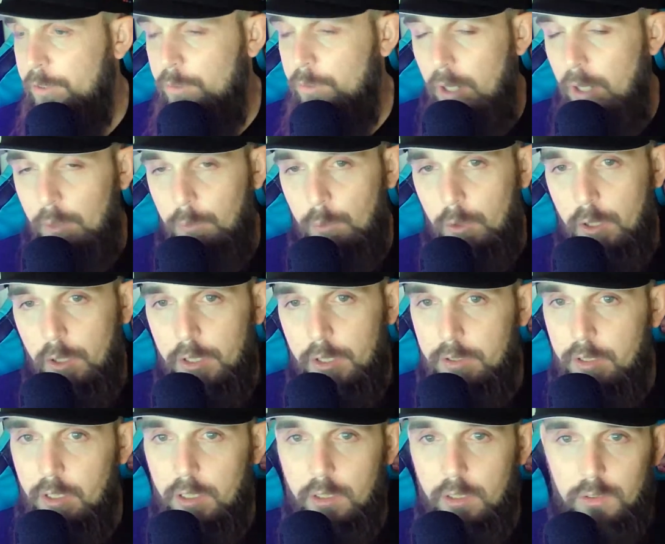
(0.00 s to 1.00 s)
I
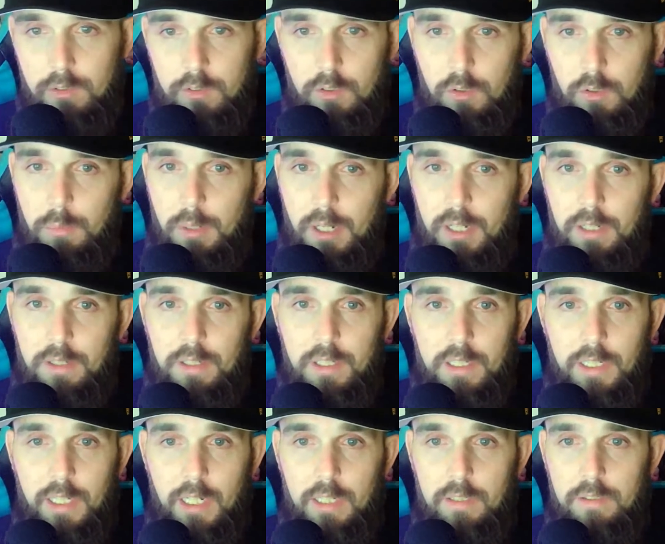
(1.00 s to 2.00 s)
wanted Kittle so bad, and
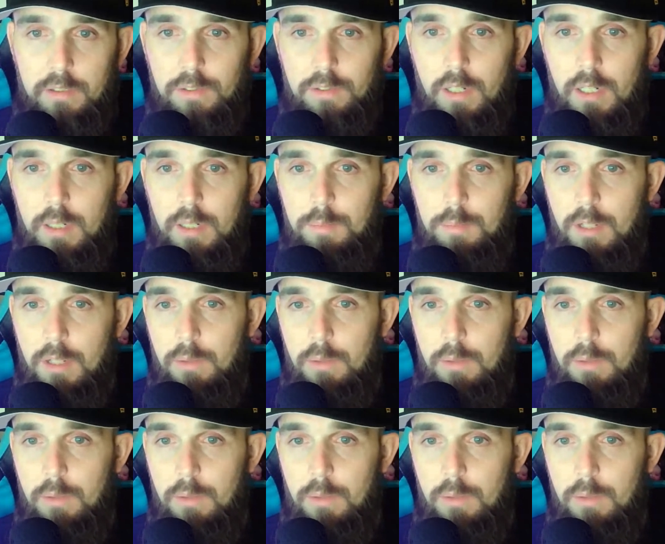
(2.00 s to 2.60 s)
he got sniped.